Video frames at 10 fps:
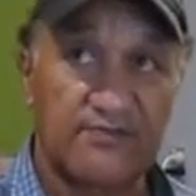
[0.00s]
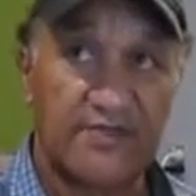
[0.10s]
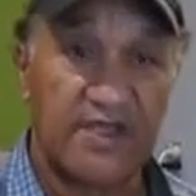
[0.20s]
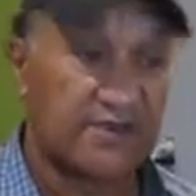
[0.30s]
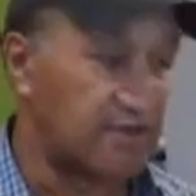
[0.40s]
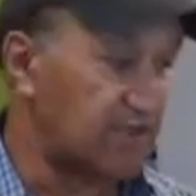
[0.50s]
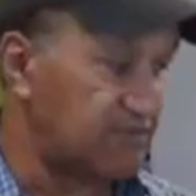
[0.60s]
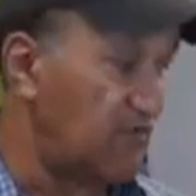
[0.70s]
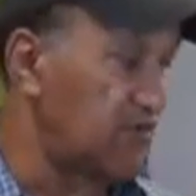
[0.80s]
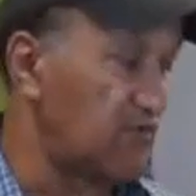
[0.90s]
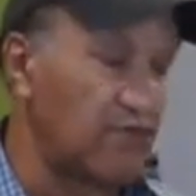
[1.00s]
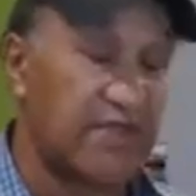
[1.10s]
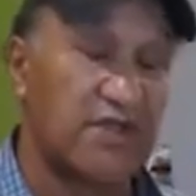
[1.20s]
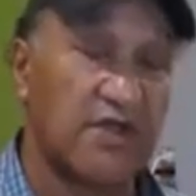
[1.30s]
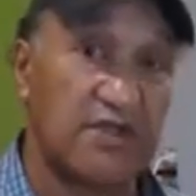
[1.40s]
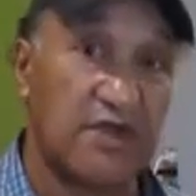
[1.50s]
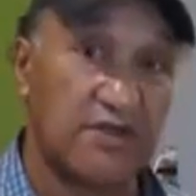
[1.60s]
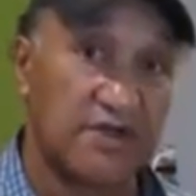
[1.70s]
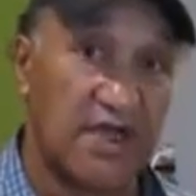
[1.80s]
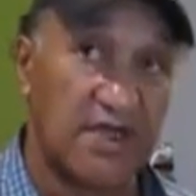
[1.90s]
and this book will be going
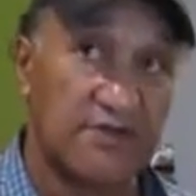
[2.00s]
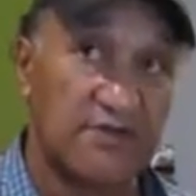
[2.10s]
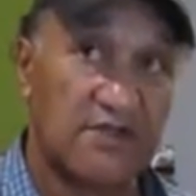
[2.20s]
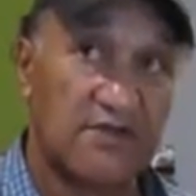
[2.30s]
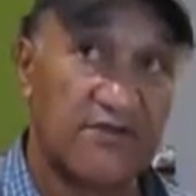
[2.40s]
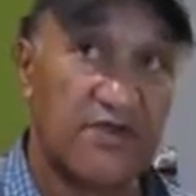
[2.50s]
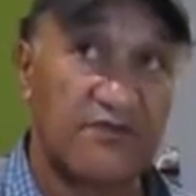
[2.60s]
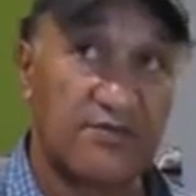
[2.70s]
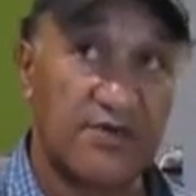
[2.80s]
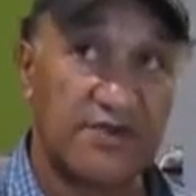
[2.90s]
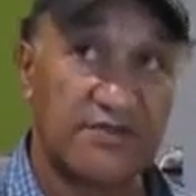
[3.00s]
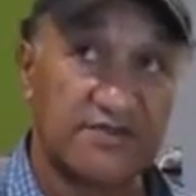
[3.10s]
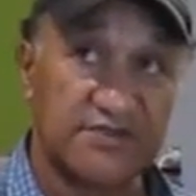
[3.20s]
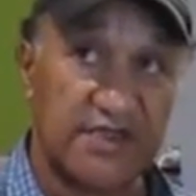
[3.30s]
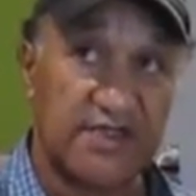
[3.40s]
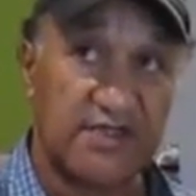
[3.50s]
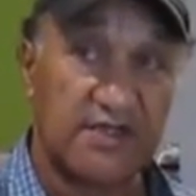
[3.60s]
online for everybody to see